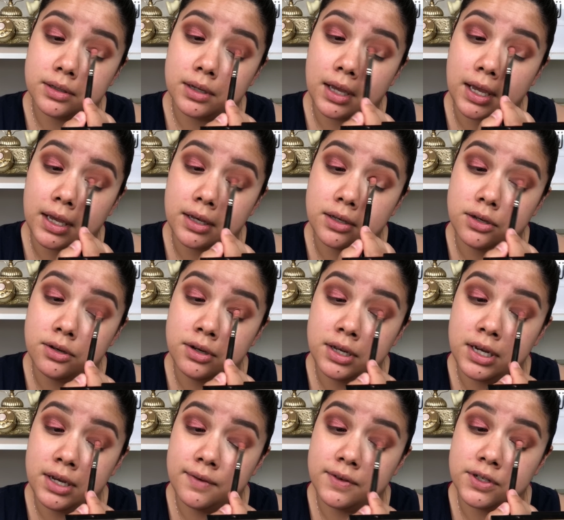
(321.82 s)
And you
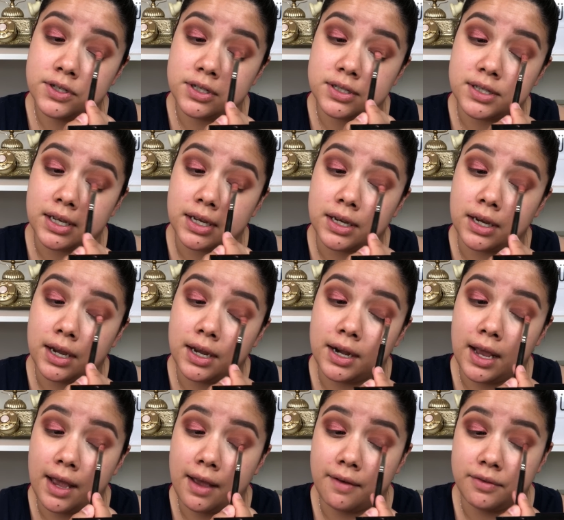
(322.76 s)
can even just like
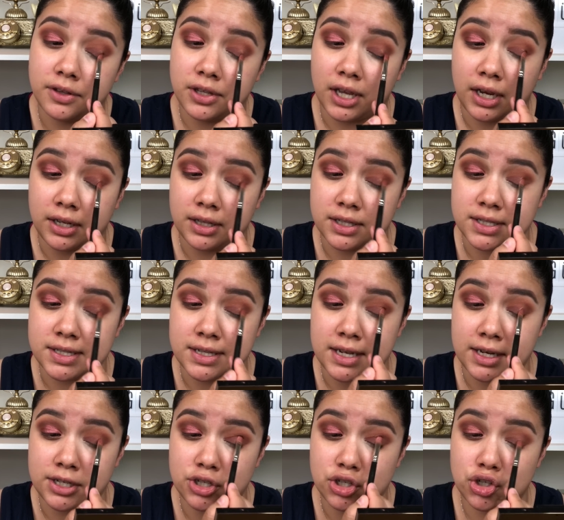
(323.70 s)
kind of have this
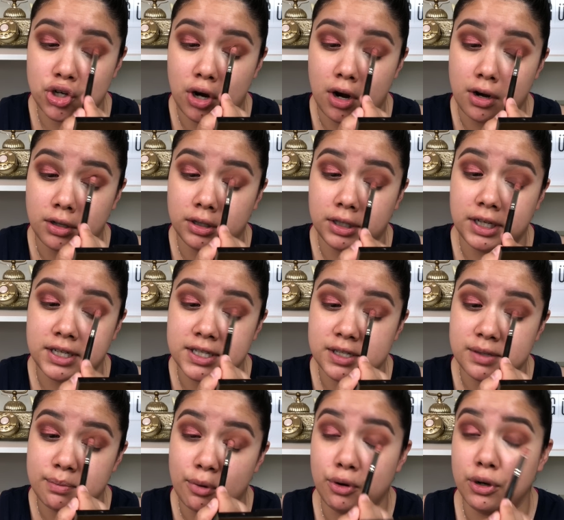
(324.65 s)
nice chocolatey
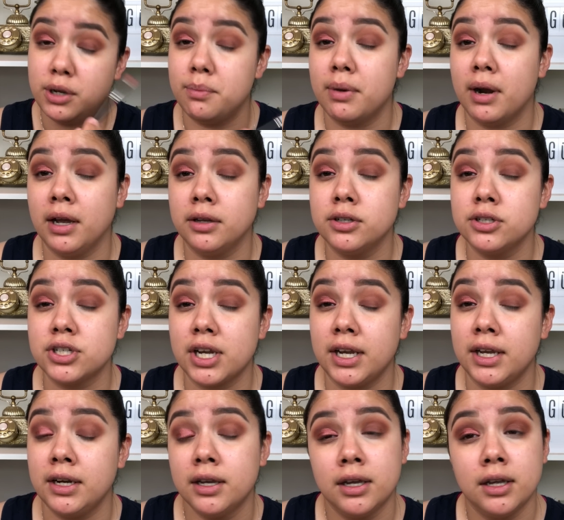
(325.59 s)
smoky brown
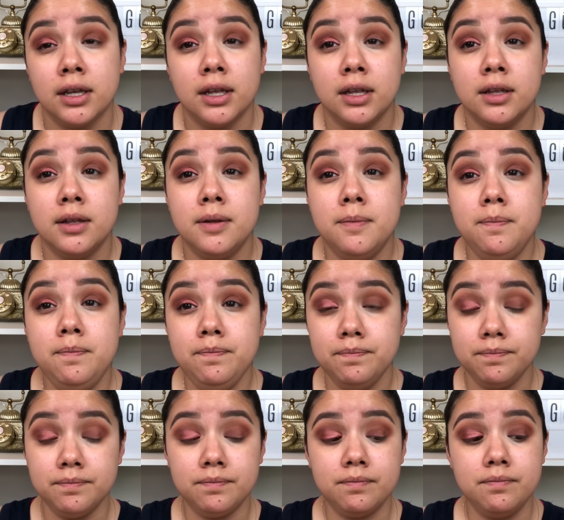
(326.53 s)
shade.
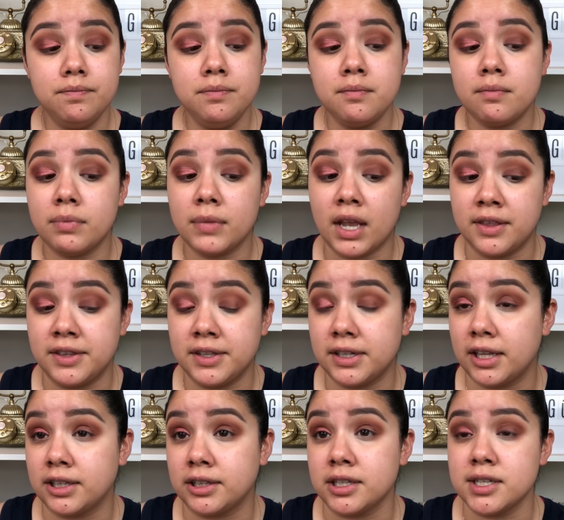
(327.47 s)
I think
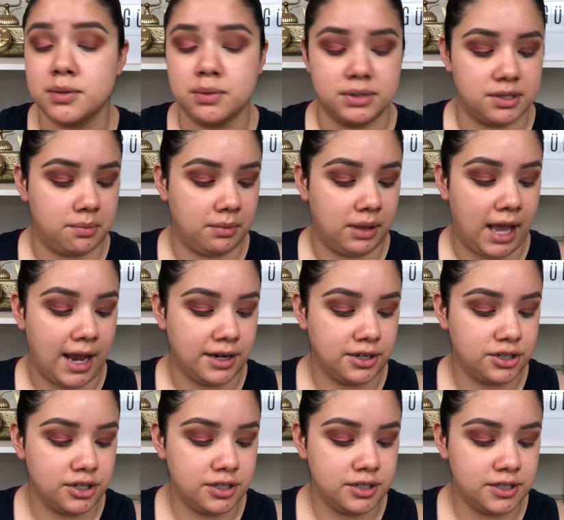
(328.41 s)
like this with some
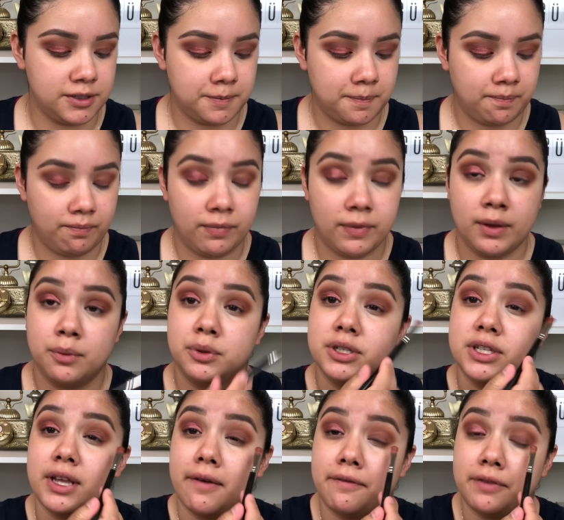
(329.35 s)
lashes
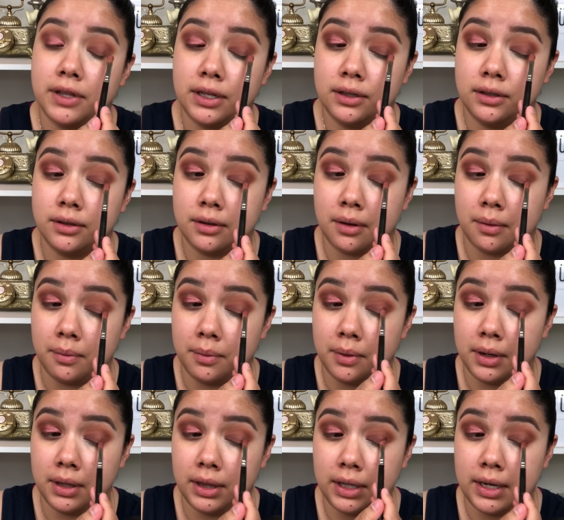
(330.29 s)
would definitely look
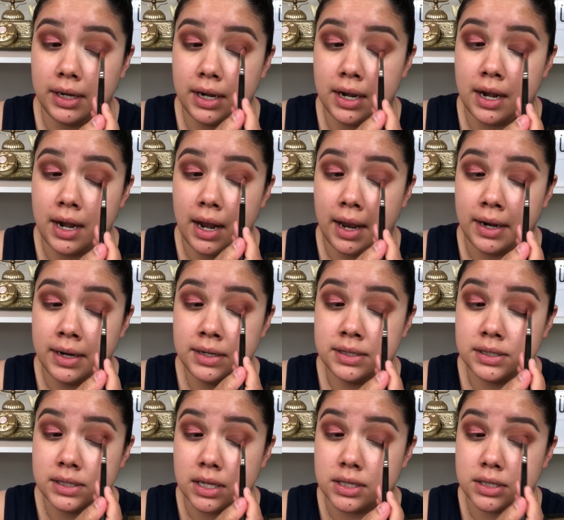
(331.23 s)
really
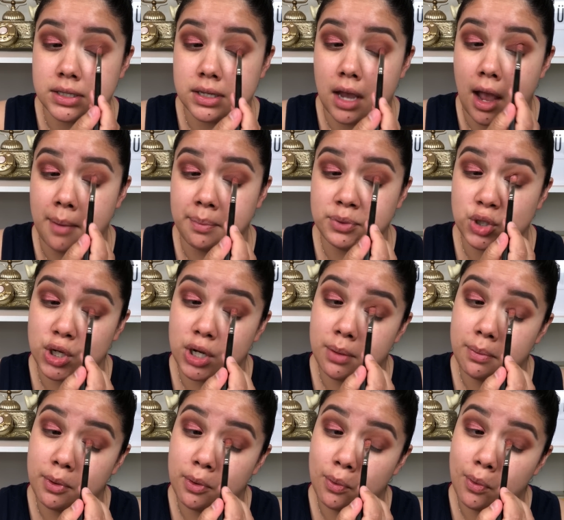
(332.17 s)
nice. That's option
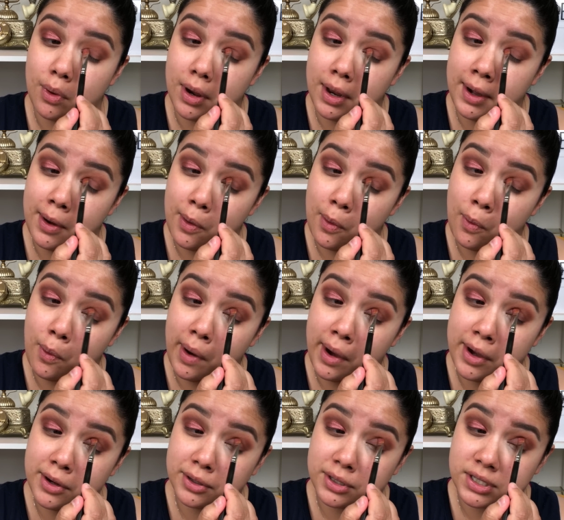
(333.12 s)
number one. Or
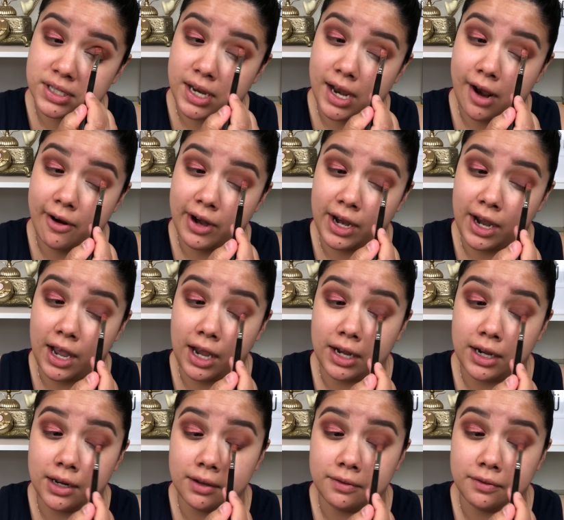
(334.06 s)
you'll see how I
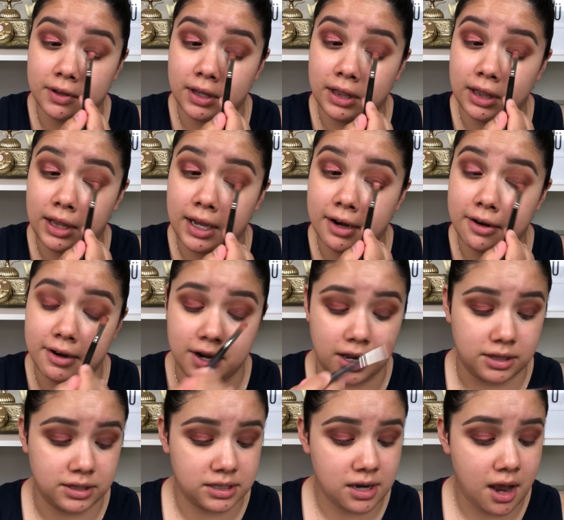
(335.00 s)
kind of layer it
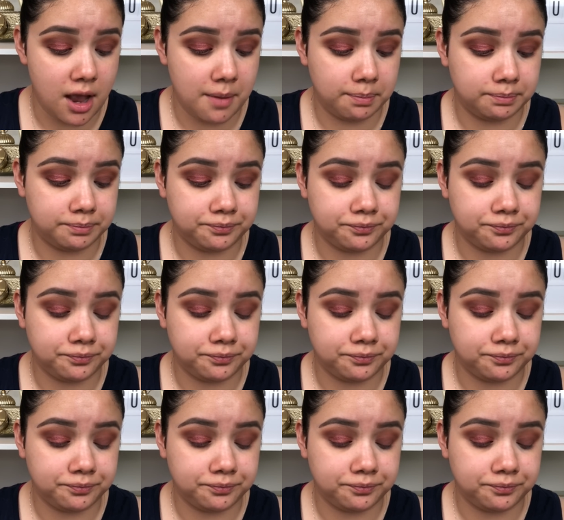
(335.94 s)
on top